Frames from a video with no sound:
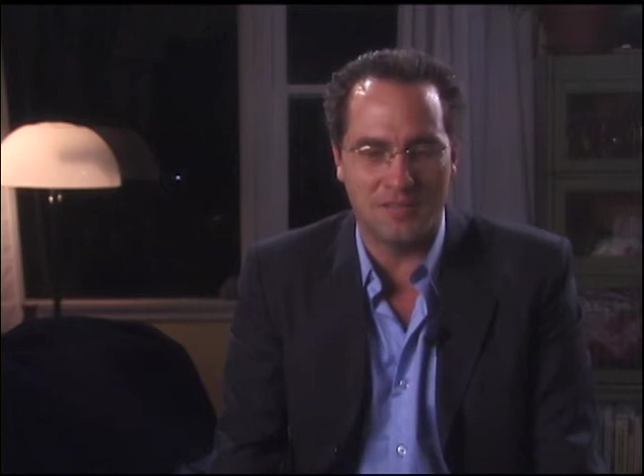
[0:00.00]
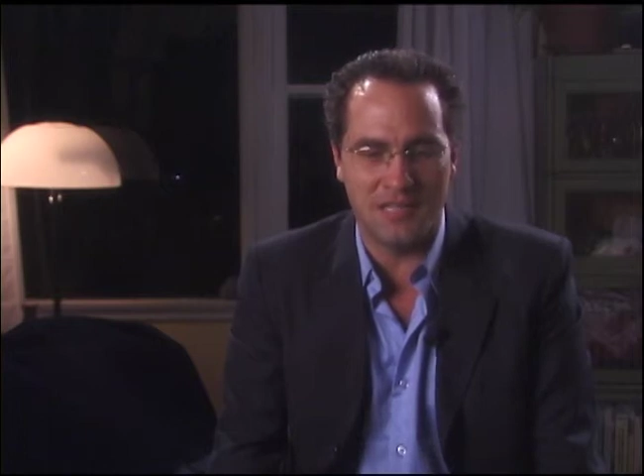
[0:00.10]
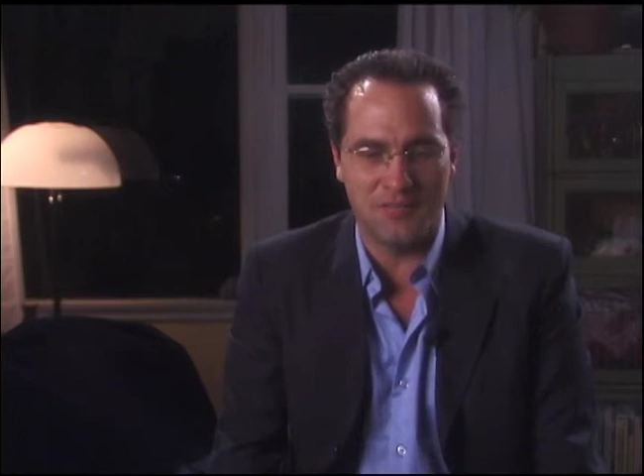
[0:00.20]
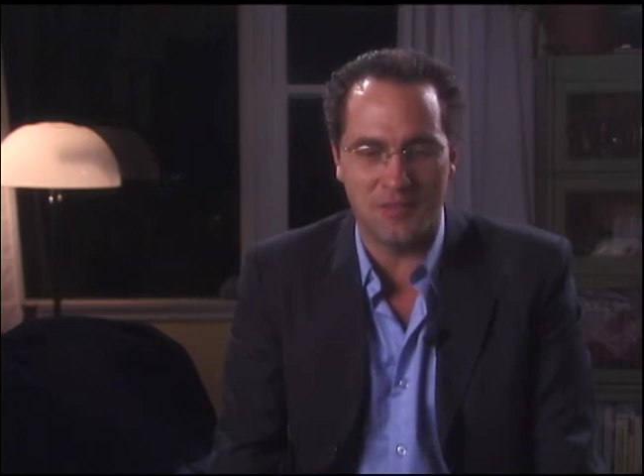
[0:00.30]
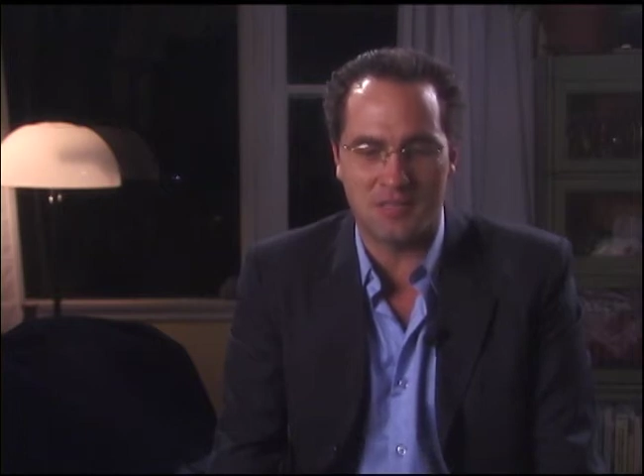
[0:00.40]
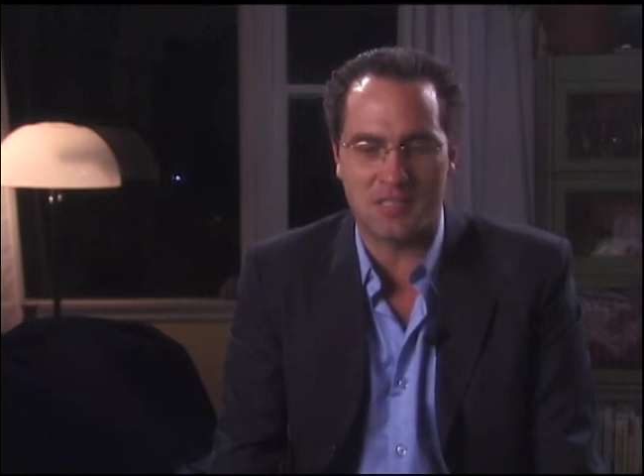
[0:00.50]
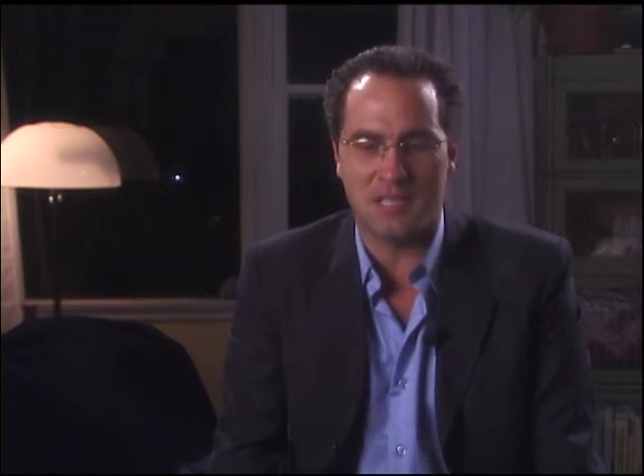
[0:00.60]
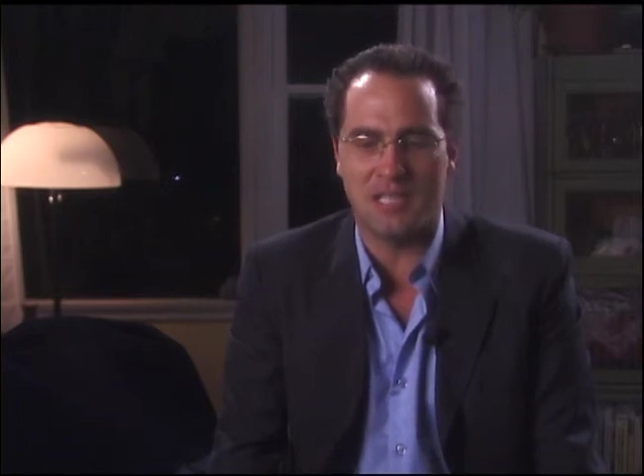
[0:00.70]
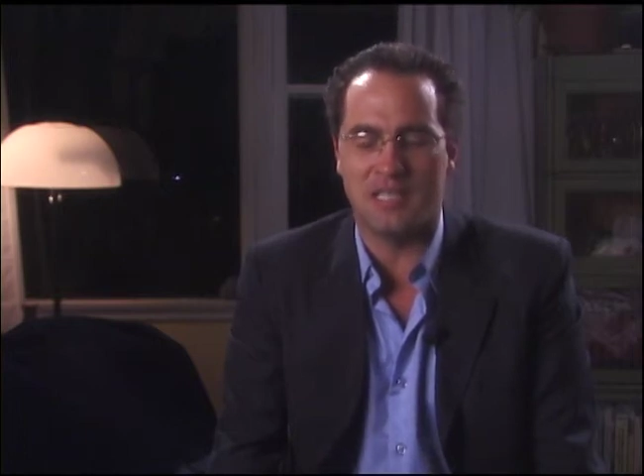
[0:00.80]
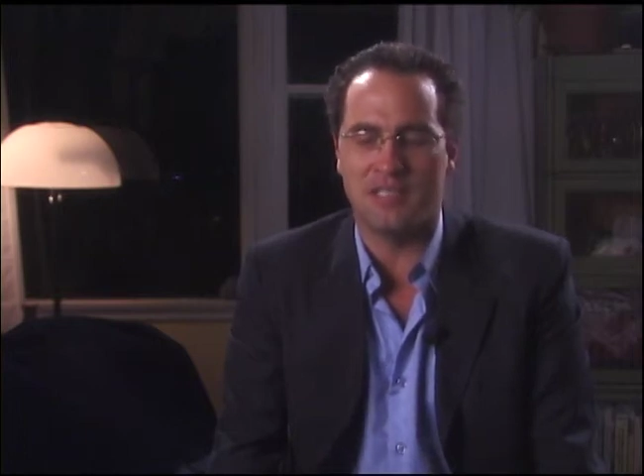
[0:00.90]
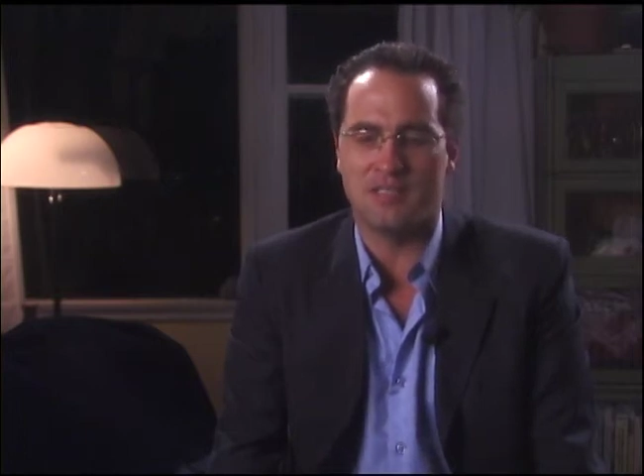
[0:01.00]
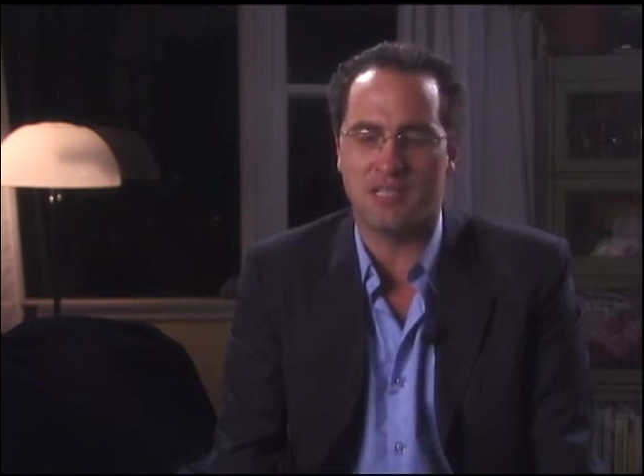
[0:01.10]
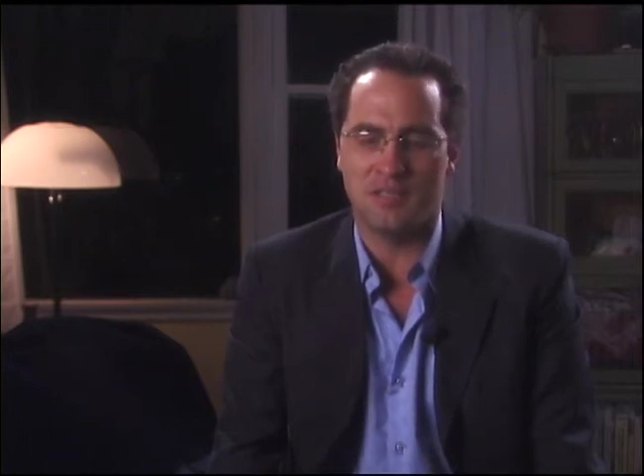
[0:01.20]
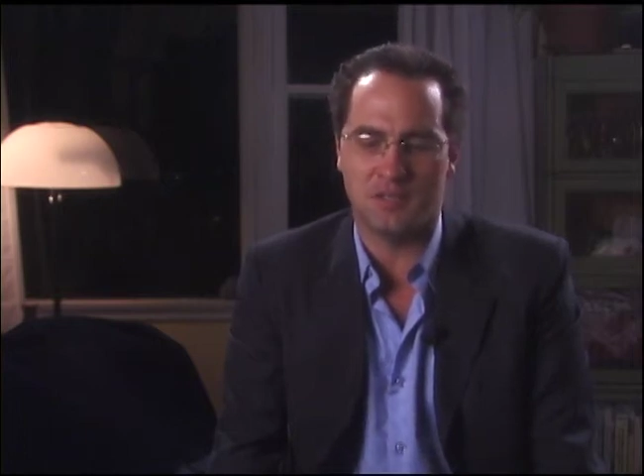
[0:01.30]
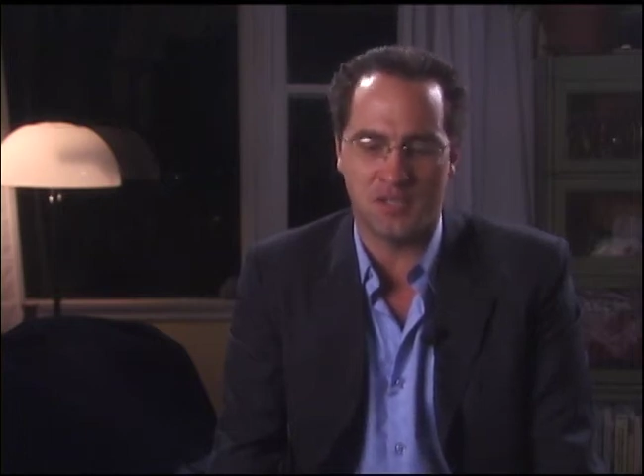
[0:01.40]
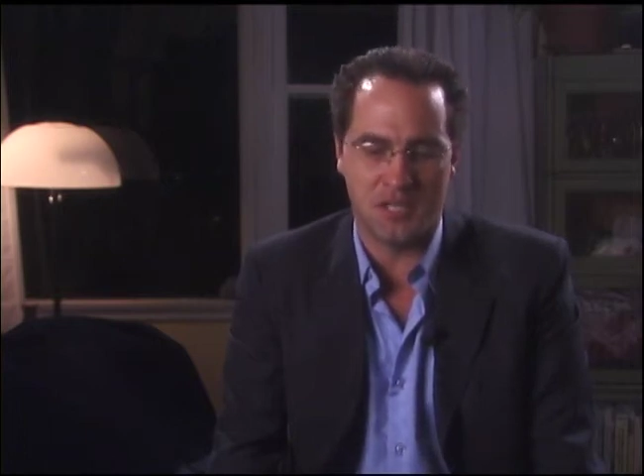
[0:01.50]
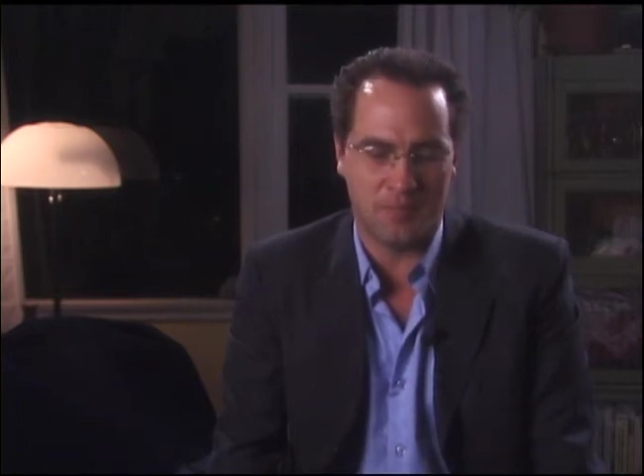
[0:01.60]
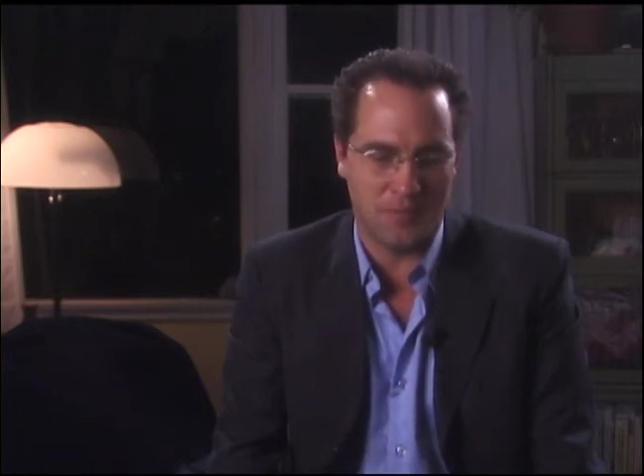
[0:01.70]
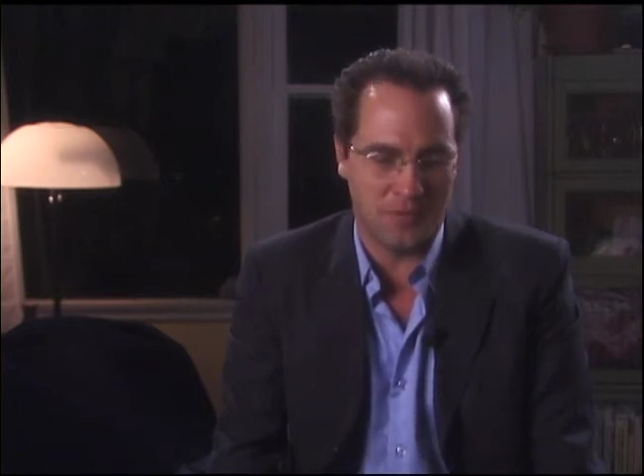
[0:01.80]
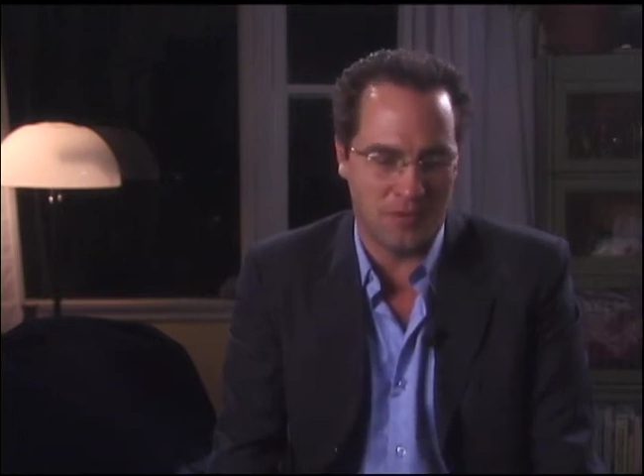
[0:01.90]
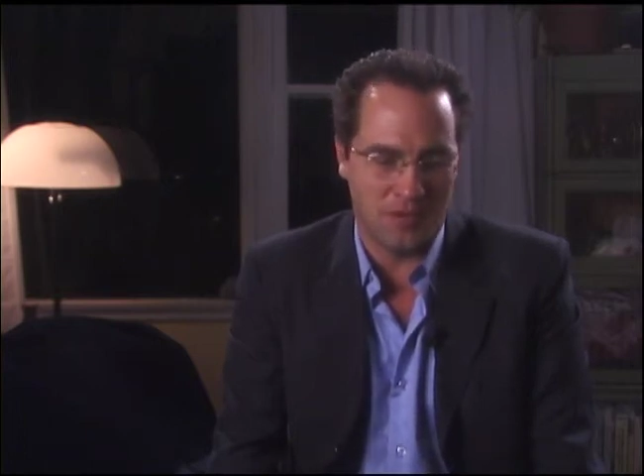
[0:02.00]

difference in censorship